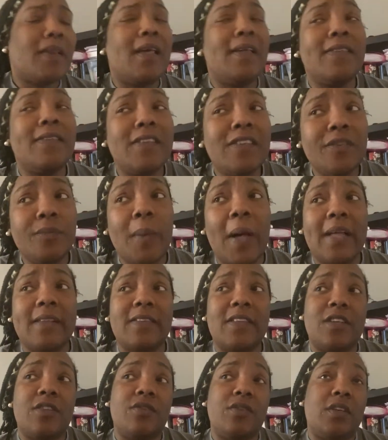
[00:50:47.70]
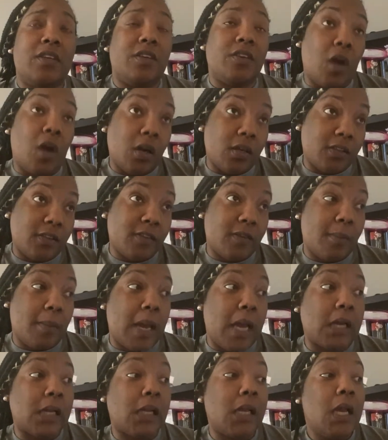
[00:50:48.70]
This is why I said you need to talk to
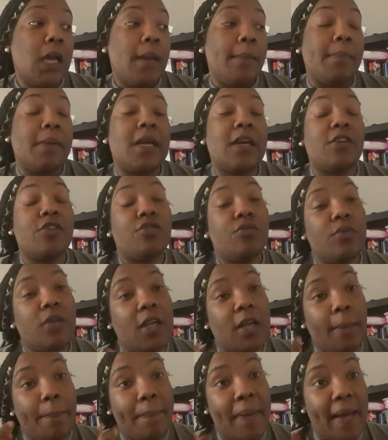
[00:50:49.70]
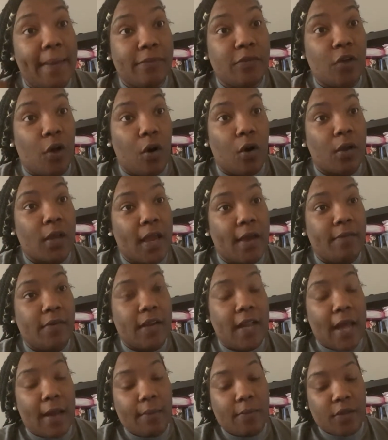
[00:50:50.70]
somebody, because you need a pep talk every
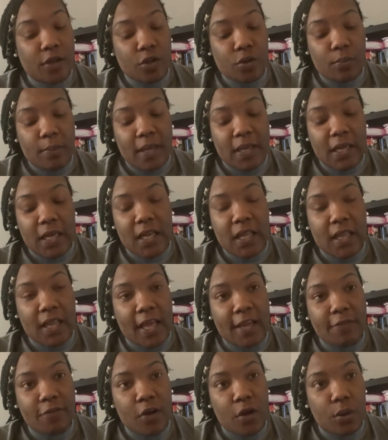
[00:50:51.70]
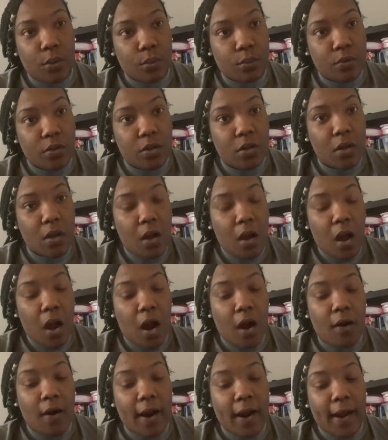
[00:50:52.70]
now and then. You may need a life coach.
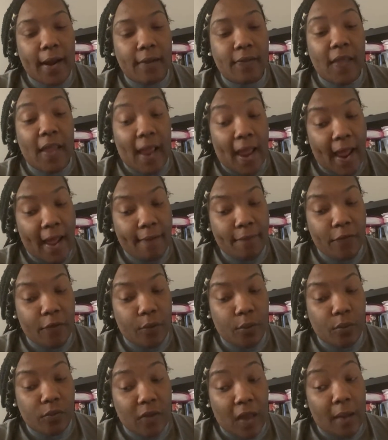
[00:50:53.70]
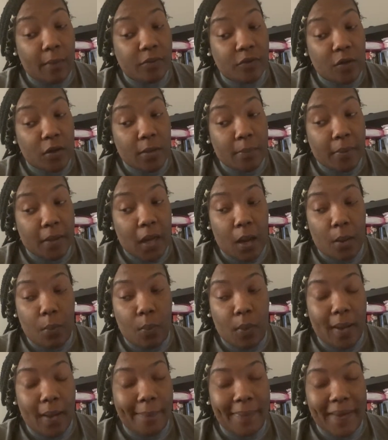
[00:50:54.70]
All right, they have those. I was going to become
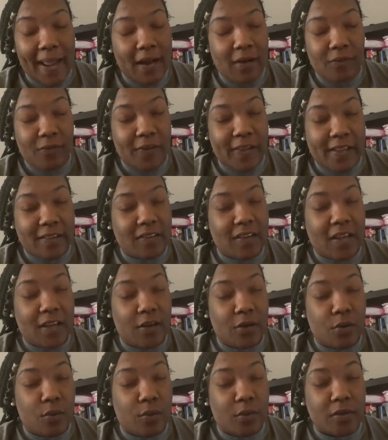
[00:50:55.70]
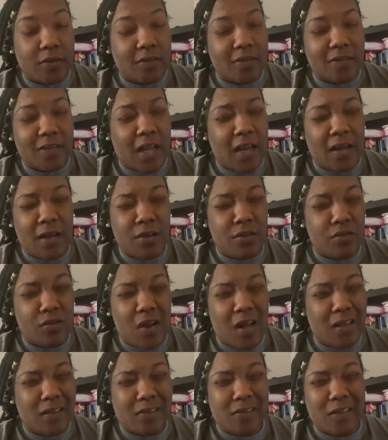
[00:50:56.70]
one, but I don't feel like taking a course. It's
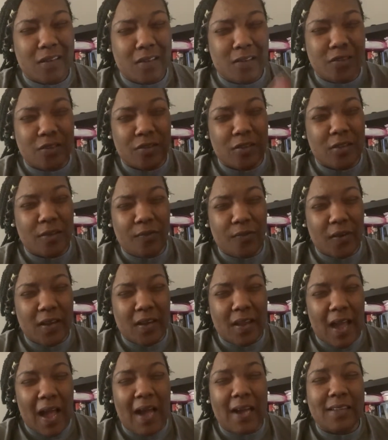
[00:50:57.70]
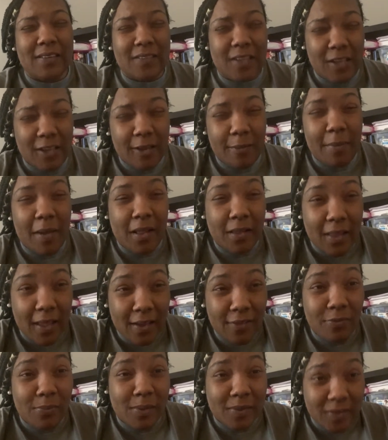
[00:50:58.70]
$900 to get a certificate. I could tell you about
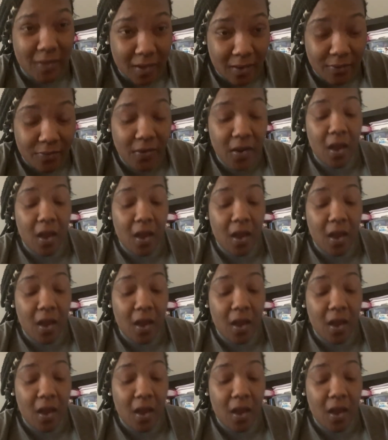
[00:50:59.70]
life myself.